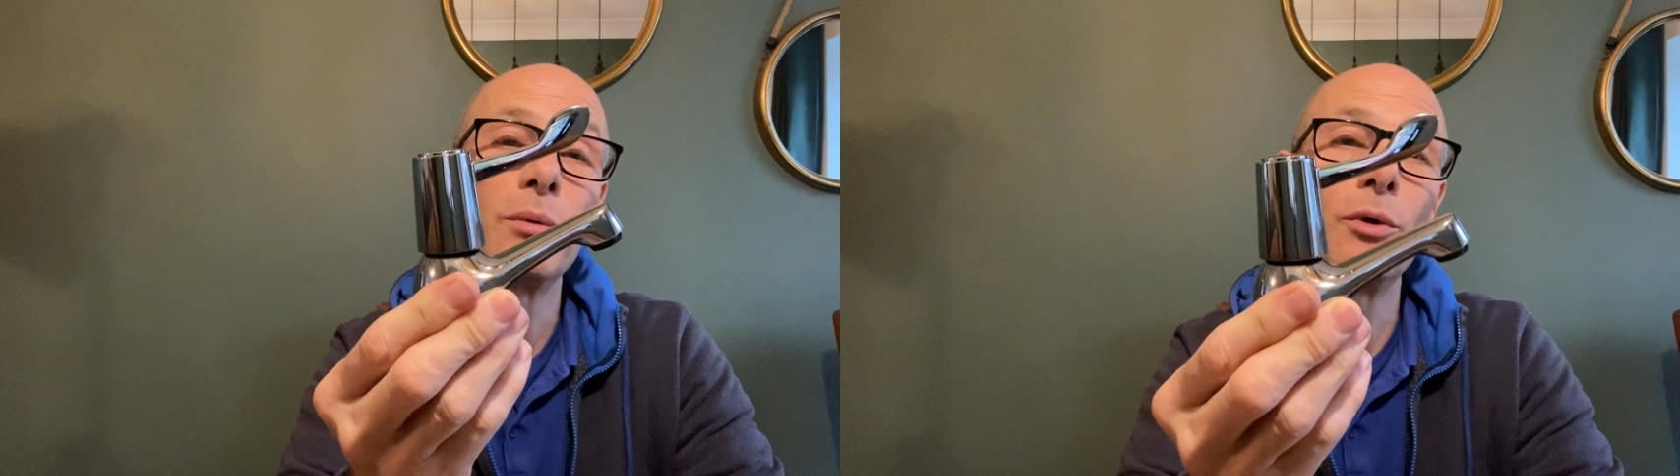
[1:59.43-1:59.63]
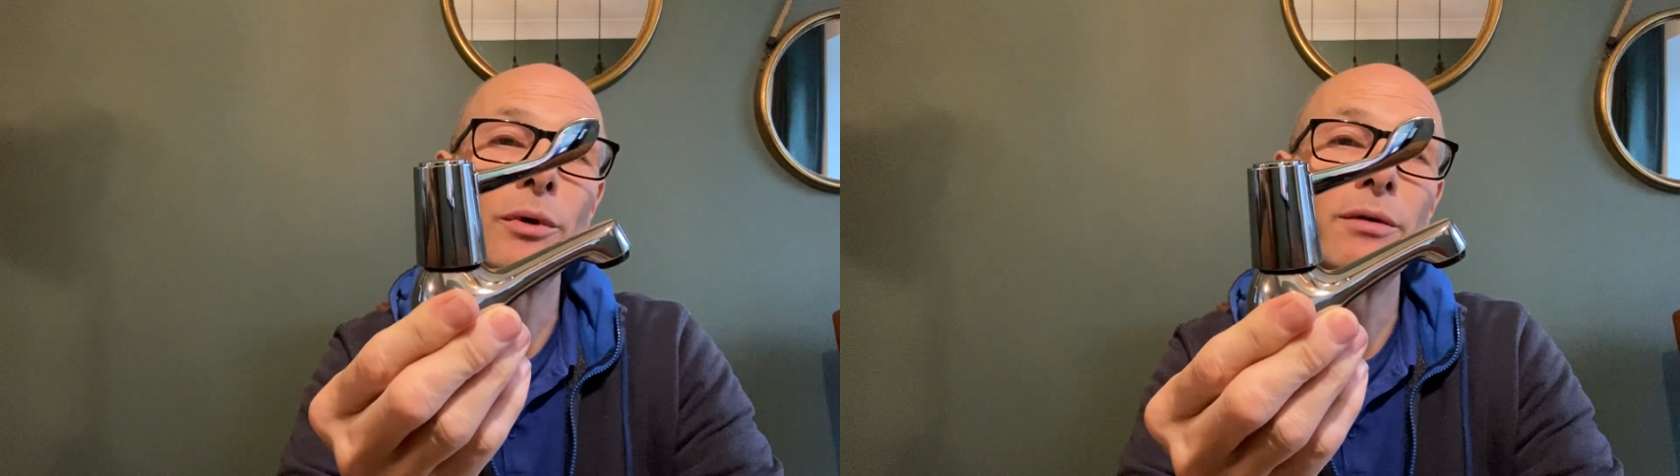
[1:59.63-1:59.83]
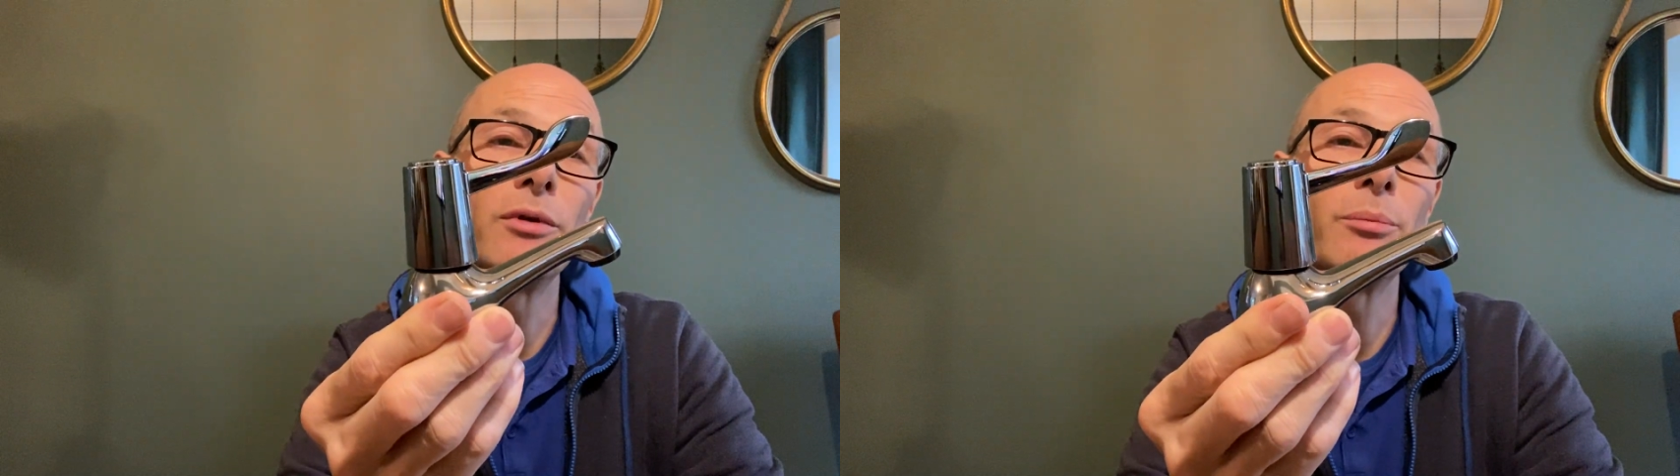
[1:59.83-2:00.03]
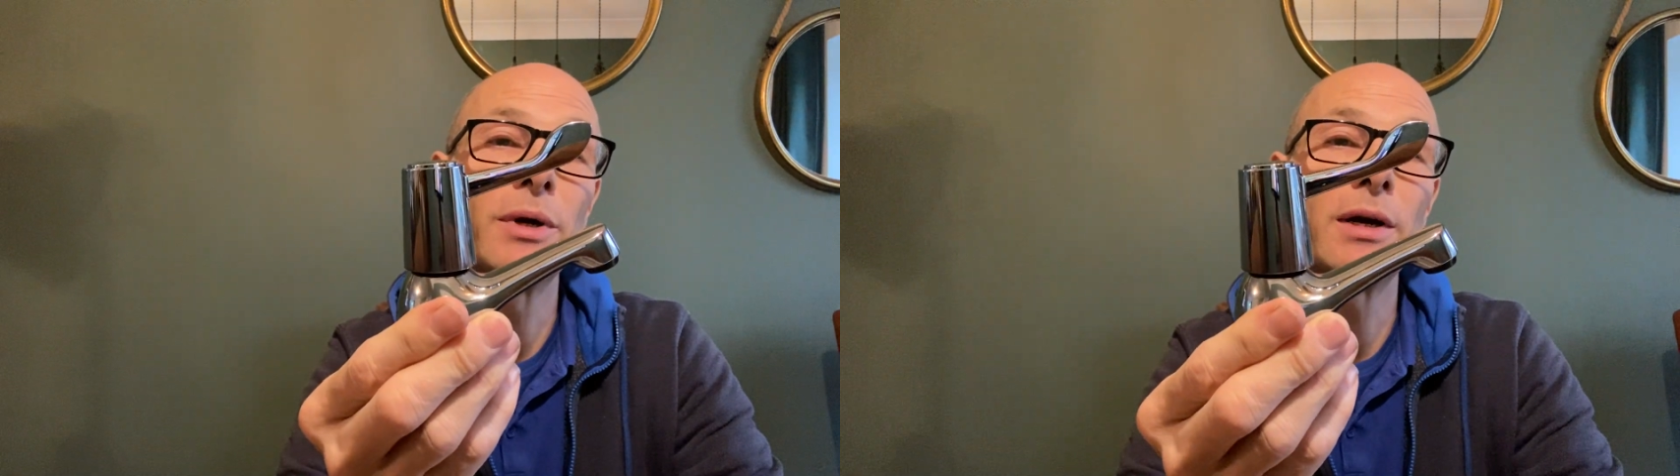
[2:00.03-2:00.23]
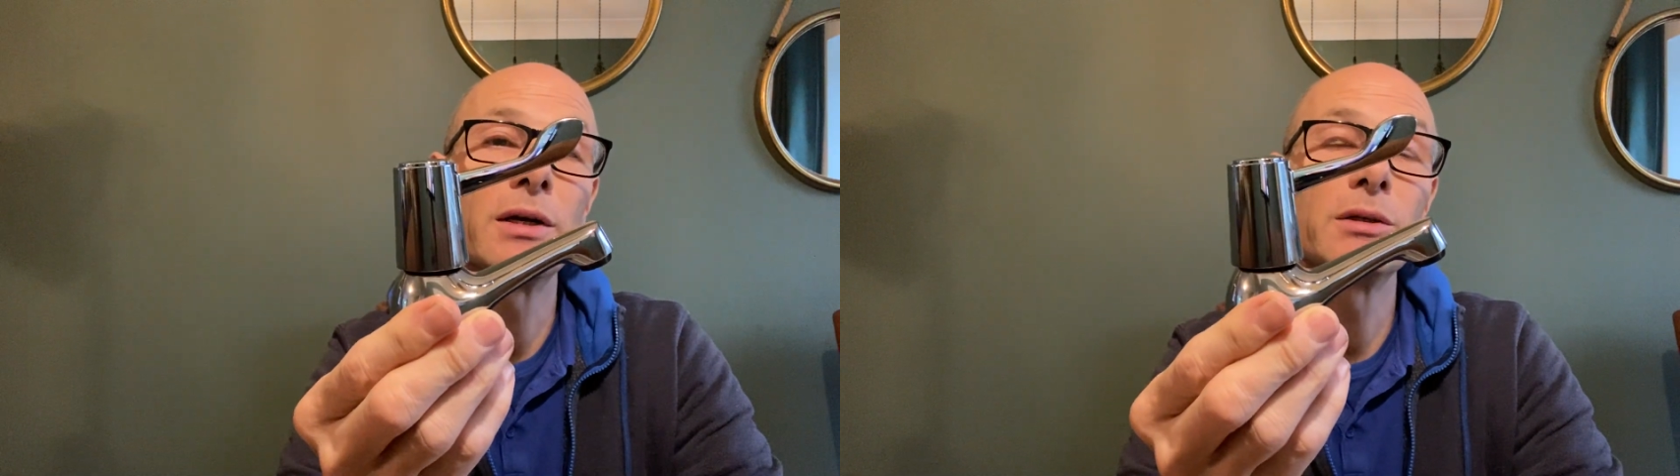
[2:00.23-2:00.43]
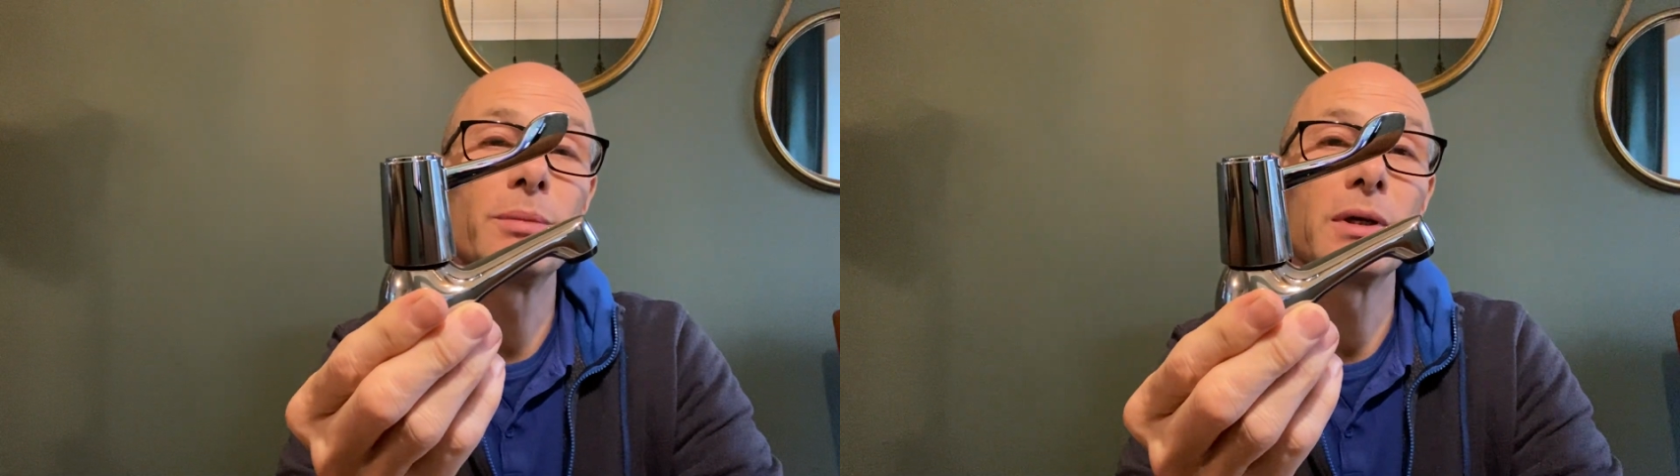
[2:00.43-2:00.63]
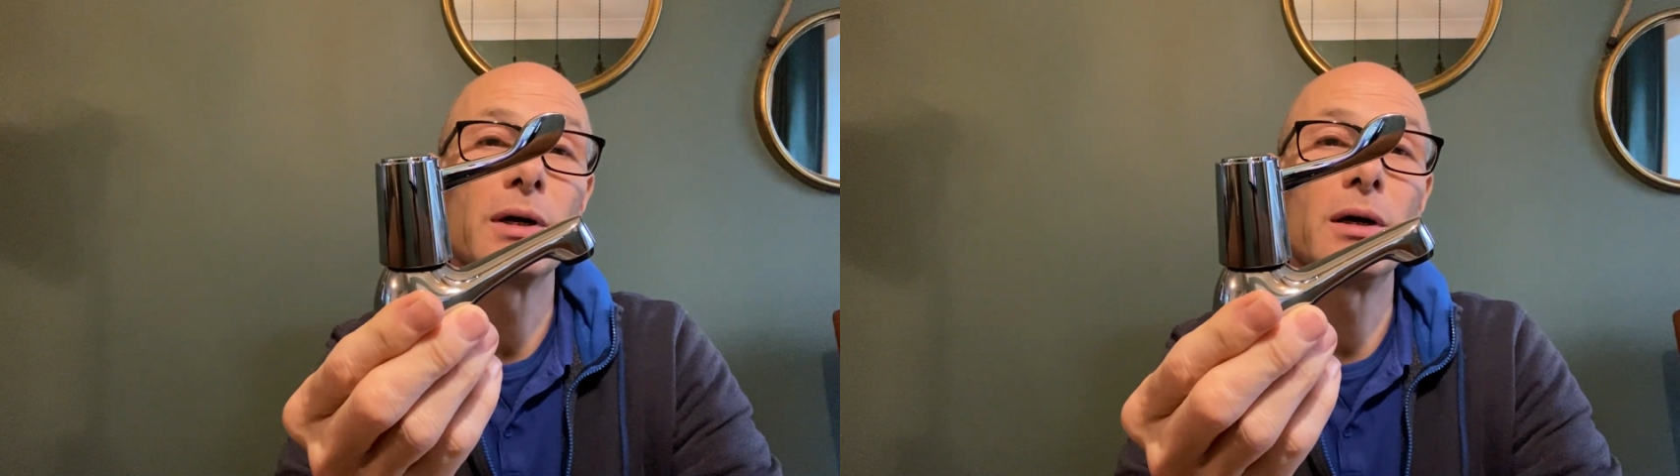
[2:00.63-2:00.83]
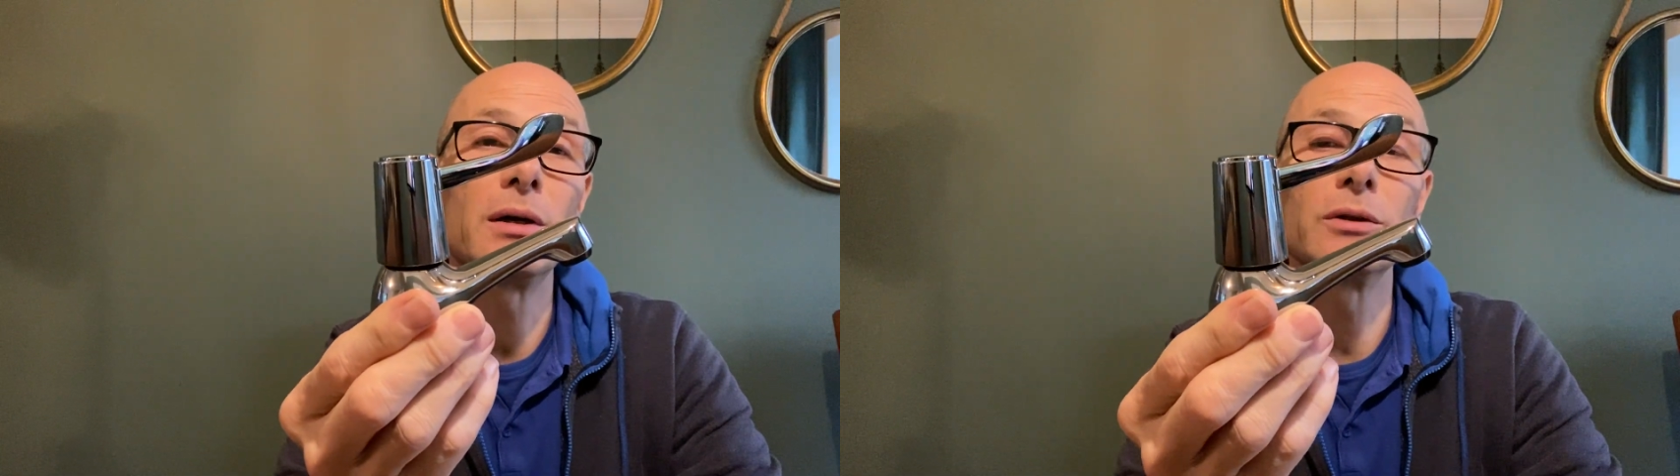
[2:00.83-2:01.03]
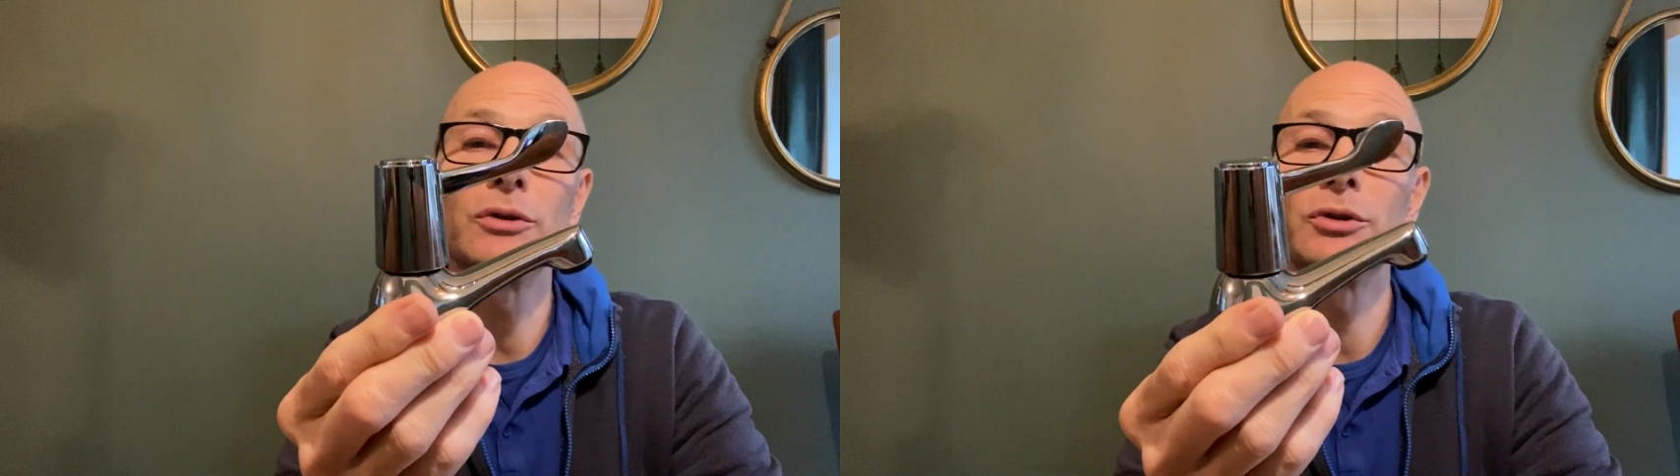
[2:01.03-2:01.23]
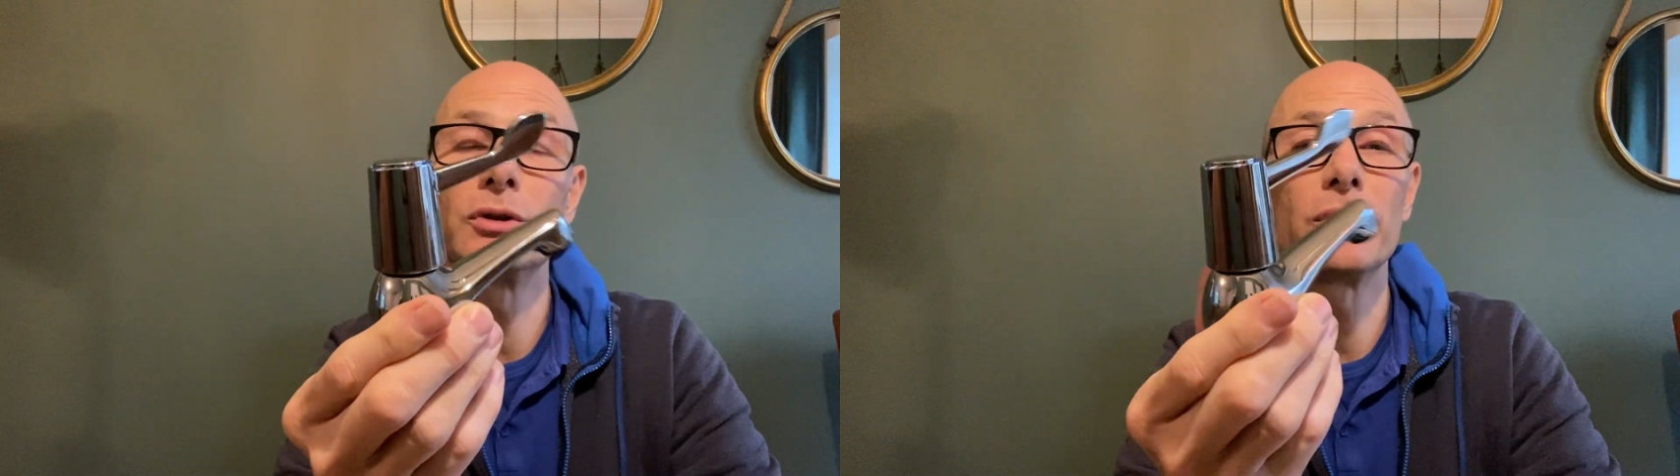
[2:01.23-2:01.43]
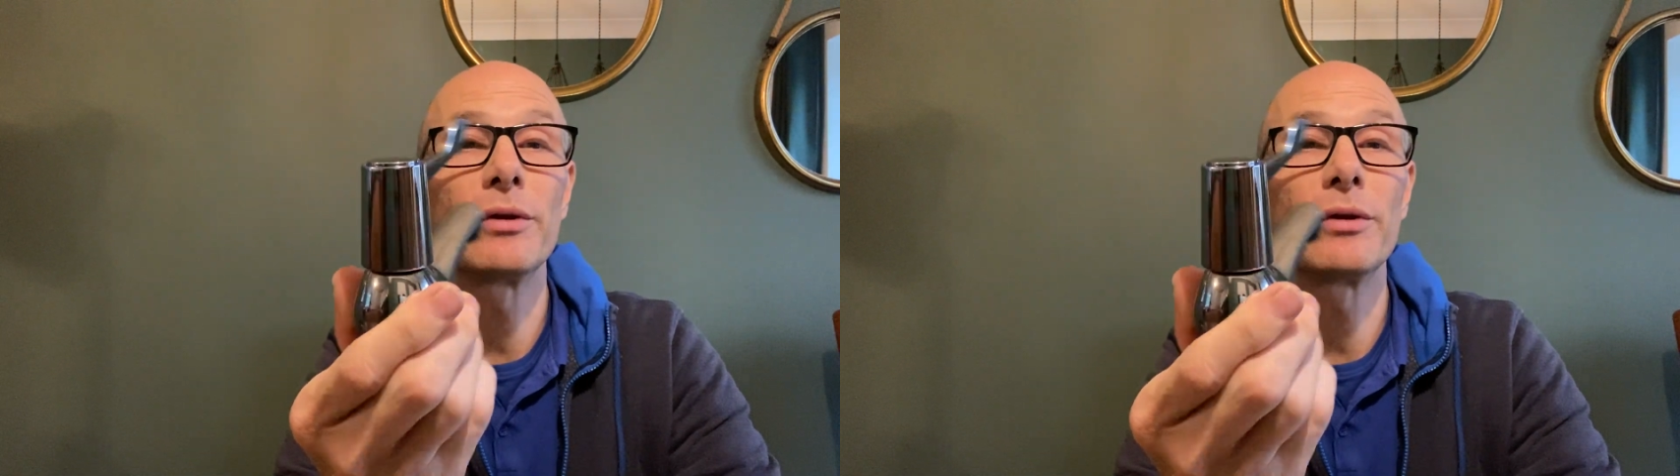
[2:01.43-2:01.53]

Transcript: I won't give you the price because